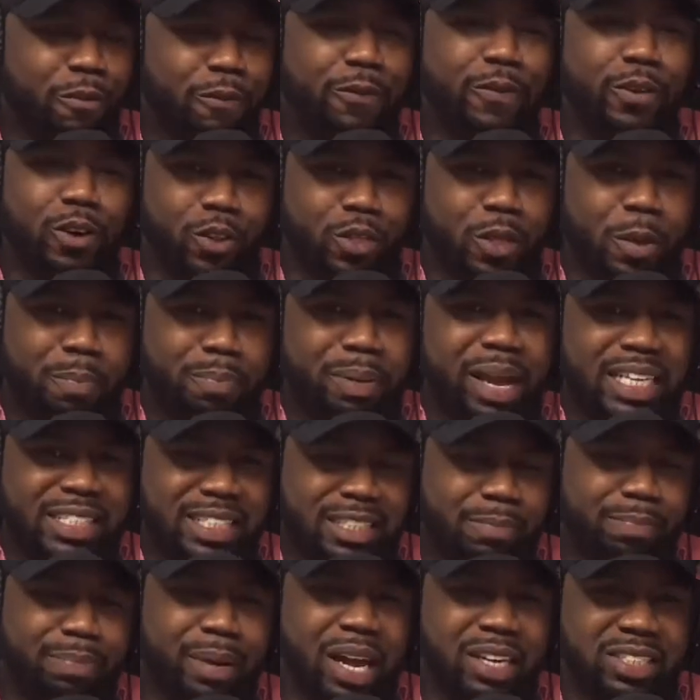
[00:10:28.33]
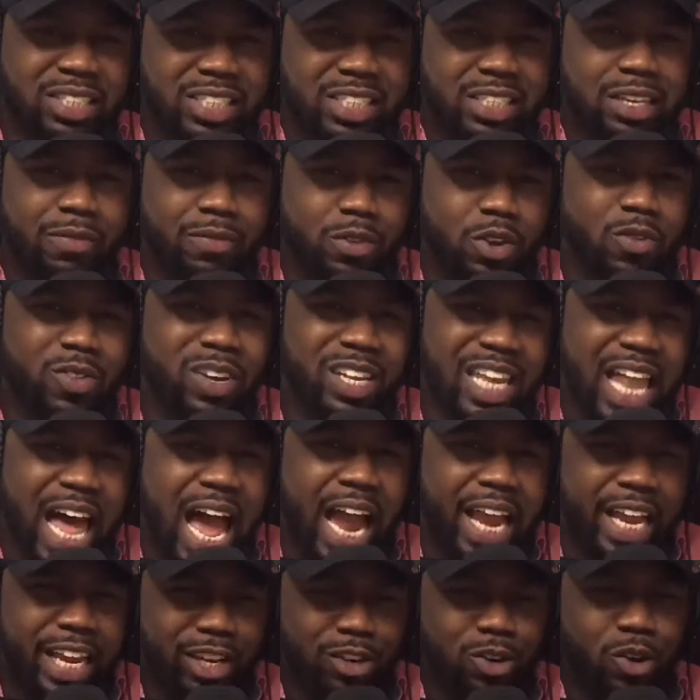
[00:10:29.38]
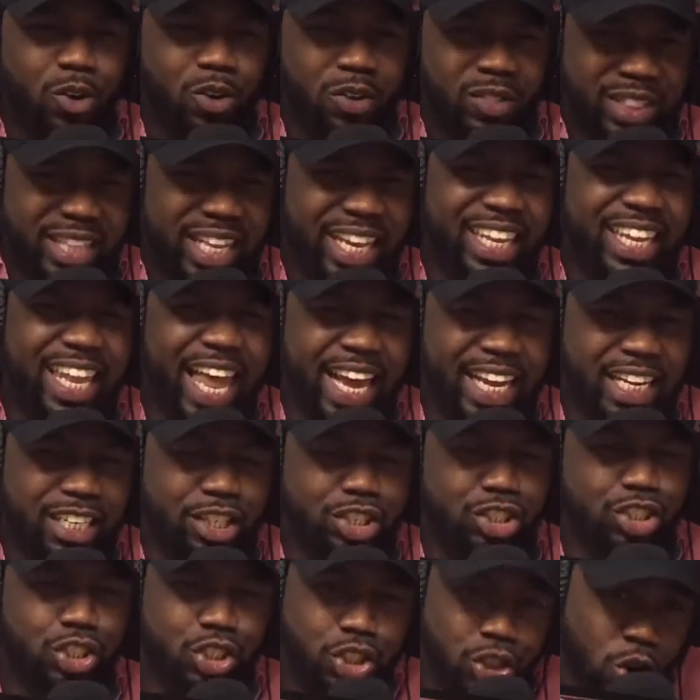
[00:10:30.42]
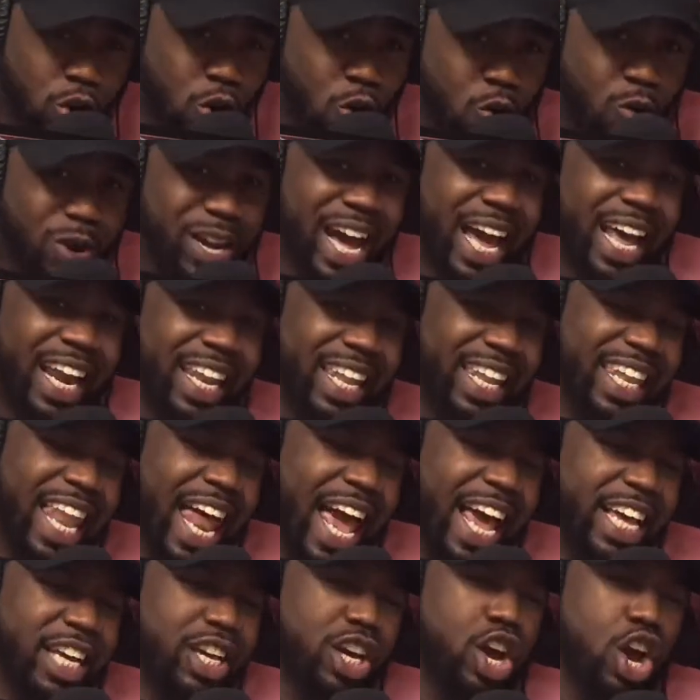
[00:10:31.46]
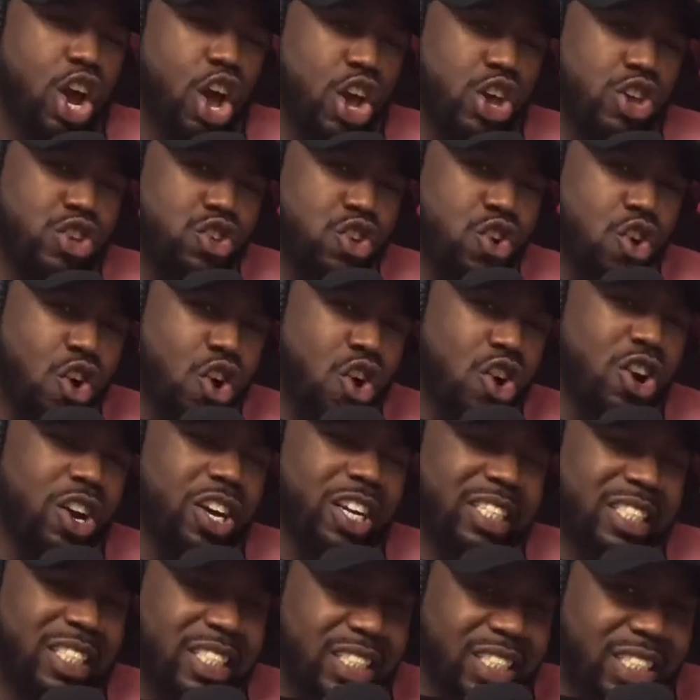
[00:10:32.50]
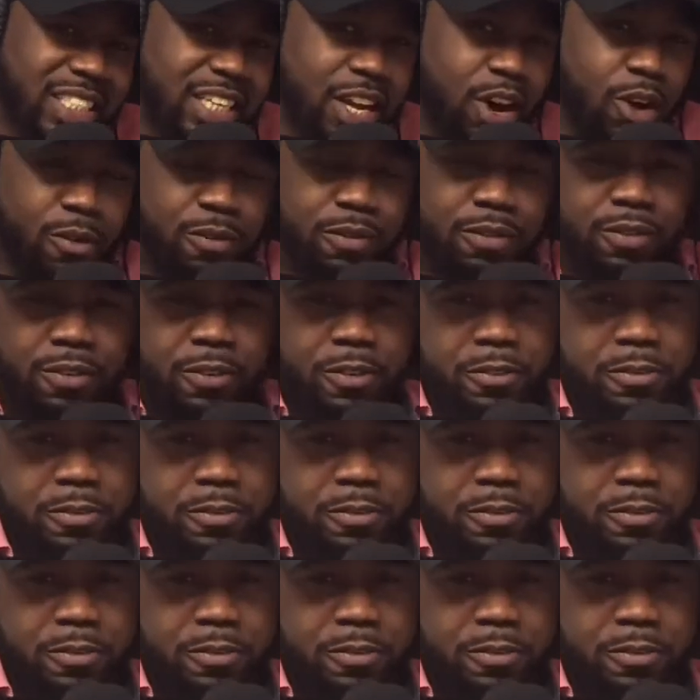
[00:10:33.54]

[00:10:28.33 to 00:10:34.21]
feel the best about yourself. You're relying on their likeness. You got to like yourself.